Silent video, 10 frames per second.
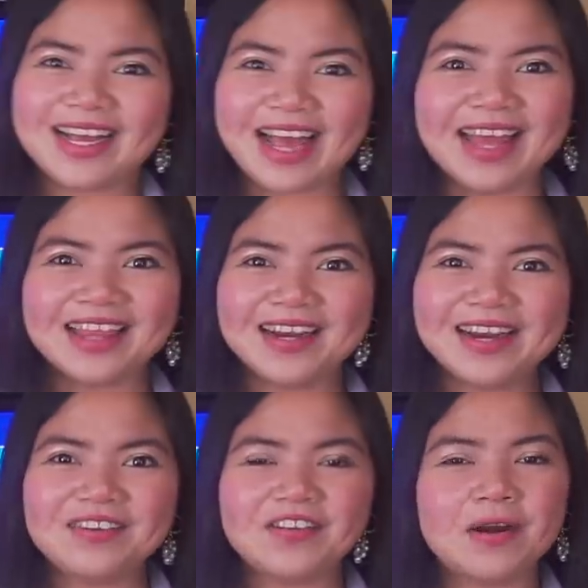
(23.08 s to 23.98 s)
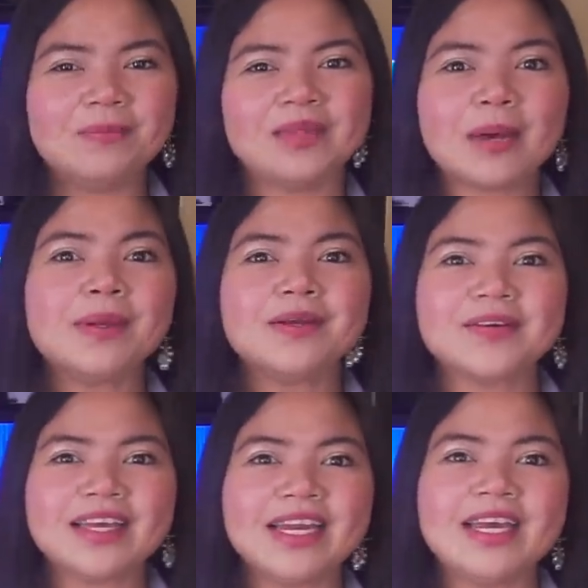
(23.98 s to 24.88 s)
Katherine from Double
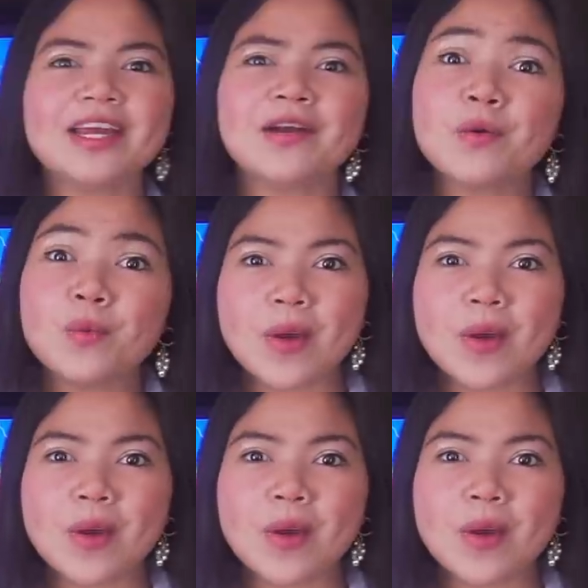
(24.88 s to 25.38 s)
O Kidney here.